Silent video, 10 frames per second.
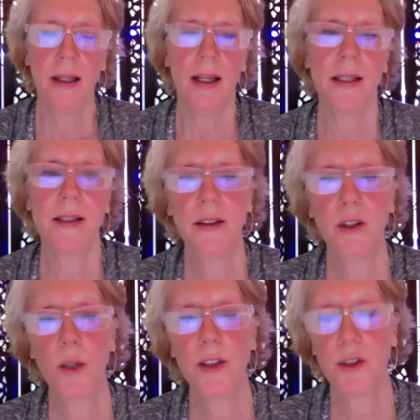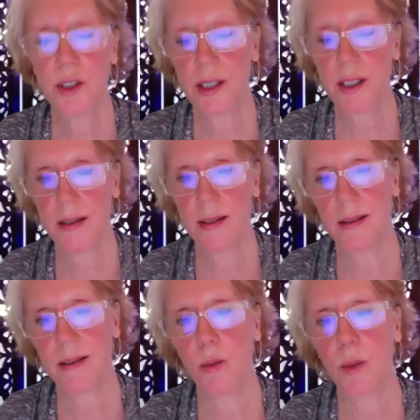It's in the winter
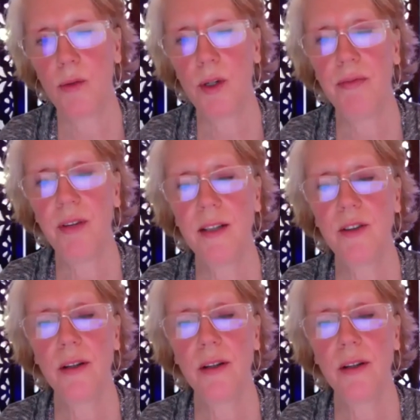season that we reflect